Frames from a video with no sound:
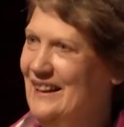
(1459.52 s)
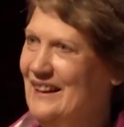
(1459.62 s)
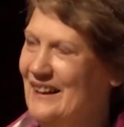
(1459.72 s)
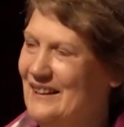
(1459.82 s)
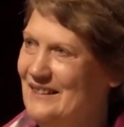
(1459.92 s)

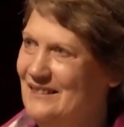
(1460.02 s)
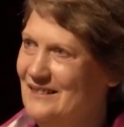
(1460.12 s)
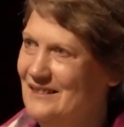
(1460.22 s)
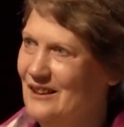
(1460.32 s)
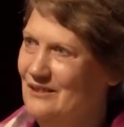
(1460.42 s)
I
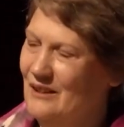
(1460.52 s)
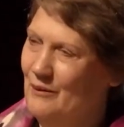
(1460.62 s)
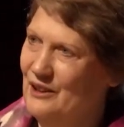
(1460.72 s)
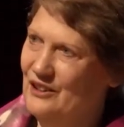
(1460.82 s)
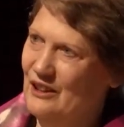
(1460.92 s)

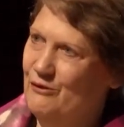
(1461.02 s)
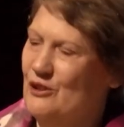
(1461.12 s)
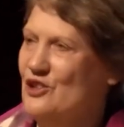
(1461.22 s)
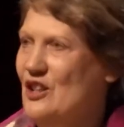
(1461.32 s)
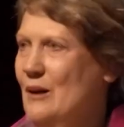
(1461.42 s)
mean, think,
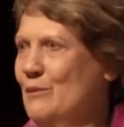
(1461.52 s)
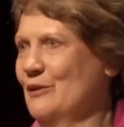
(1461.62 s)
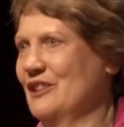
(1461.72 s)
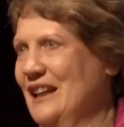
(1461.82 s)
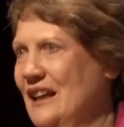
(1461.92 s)
for example,
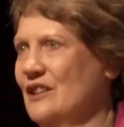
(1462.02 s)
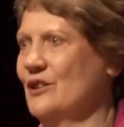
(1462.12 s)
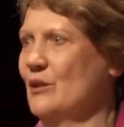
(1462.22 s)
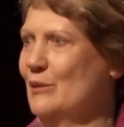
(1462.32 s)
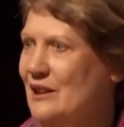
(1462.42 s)
of
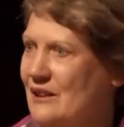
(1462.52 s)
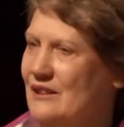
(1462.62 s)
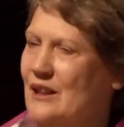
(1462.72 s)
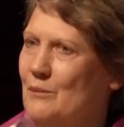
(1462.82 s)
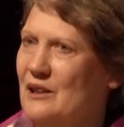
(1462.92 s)
Kenya, a
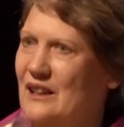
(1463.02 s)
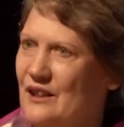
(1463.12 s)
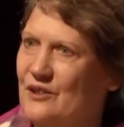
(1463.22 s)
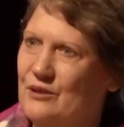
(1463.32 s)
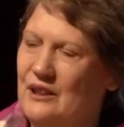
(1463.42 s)
middle-income
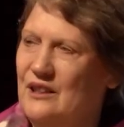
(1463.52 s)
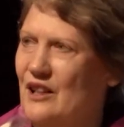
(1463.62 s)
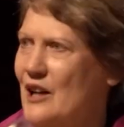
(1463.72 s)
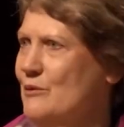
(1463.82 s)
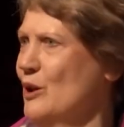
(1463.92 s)
country,
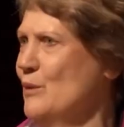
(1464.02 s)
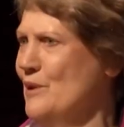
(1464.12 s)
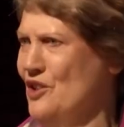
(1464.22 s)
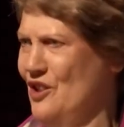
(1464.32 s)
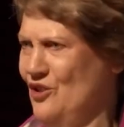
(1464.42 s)

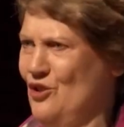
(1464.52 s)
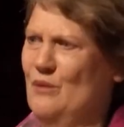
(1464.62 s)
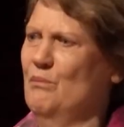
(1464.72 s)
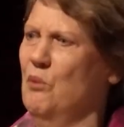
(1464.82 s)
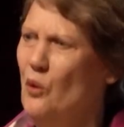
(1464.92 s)
Nairobi, such an
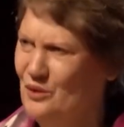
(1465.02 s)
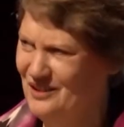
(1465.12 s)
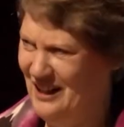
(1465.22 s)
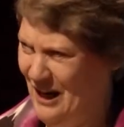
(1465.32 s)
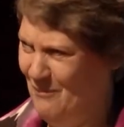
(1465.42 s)

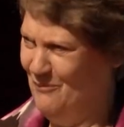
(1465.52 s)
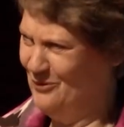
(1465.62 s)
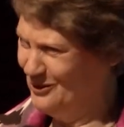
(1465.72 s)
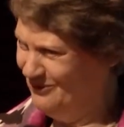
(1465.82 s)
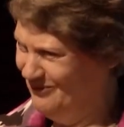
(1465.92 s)
important hub
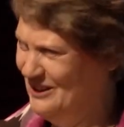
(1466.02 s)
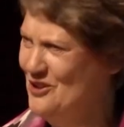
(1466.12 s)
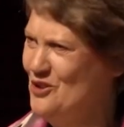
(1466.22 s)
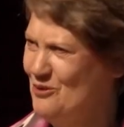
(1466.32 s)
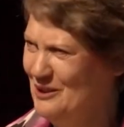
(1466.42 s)
for
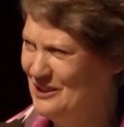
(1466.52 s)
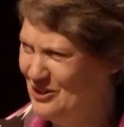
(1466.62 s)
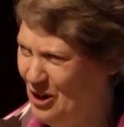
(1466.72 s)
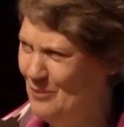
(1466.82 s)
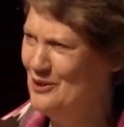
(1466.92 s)
industry and
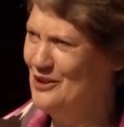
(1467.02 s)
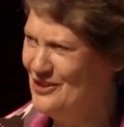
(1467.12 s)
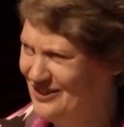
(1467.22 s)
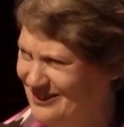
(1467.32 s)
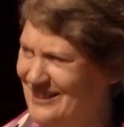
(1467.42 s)

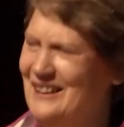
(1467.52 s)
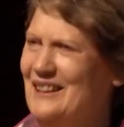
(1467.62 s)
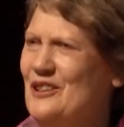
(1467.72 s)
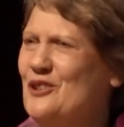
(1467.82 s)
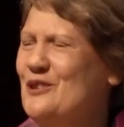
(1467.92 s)
commerce and
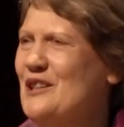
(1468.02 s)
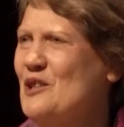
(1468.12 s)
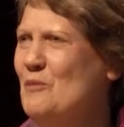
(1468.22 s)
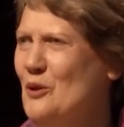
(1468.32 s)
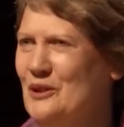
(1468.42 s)

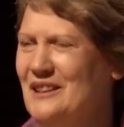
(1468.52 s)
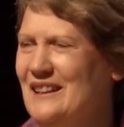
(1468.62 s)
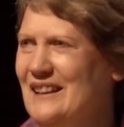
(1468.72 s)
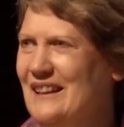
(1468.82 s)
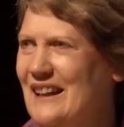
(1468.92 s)
transport,
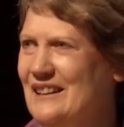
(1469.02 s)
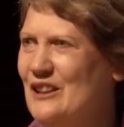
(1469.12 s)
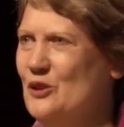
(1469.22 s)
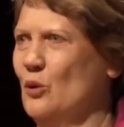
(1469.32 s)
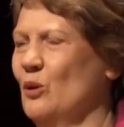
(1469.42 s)
and
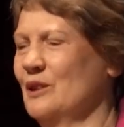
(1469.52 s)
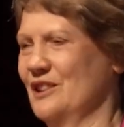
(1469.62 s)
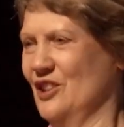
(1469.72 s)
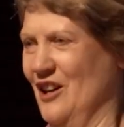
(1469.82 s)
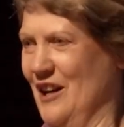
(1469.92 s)
yet all
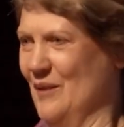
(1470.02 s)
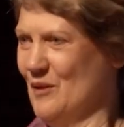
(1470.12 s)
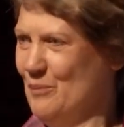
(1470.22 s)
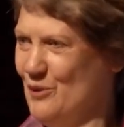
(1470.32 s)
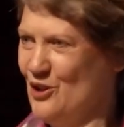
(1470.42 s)
the time
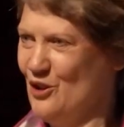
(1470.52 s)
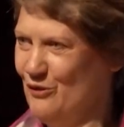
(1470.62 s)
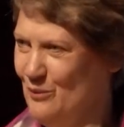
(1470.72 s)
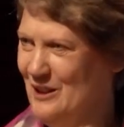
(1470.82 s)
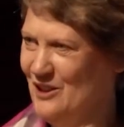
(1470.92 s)
the pressure
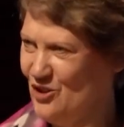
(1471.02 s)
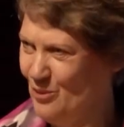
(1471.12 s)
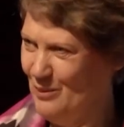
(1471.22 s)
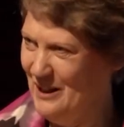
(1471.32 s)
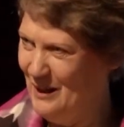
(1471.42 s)
from
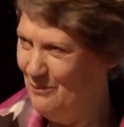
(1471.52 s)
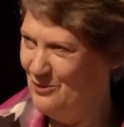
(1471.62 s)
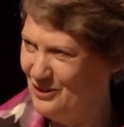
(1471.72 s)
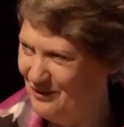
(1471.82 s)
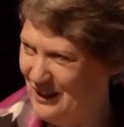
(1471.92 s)
Al-Shabaab
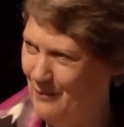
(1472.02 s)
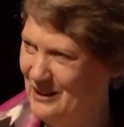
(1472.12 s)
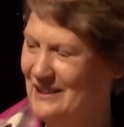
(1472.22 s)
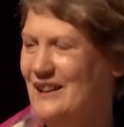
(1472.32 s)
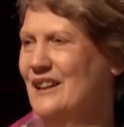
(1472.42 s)
sort of
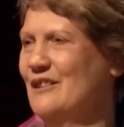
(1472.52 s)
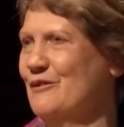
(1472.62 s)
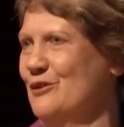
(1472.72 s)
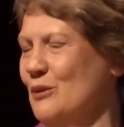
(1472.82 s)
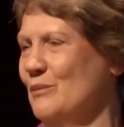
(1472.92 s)
coming
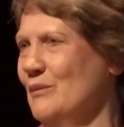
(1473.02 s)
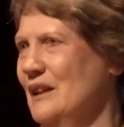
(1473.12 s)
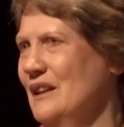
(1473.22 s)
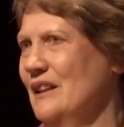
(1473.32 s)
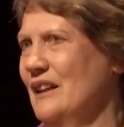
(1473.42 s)
down from
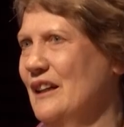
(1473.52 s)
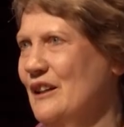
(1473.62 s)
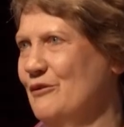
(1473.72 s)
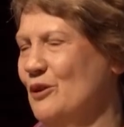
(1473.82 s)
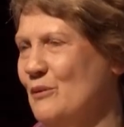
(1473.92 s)

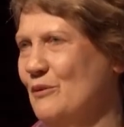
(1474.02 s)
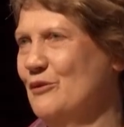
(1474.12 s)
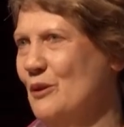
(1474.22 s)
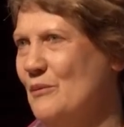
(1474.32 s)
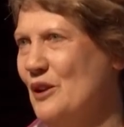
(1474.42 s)
the
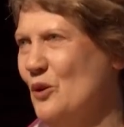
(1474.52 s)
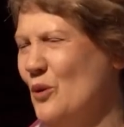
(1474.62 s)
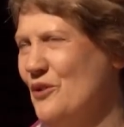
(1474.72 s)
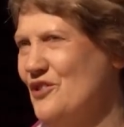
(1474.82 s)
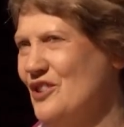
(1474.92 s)

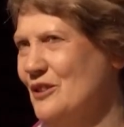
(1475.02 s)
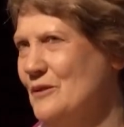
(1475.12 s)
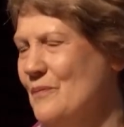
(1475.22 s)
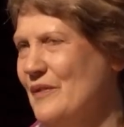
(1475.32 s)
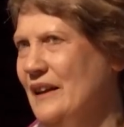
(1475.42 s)
north. So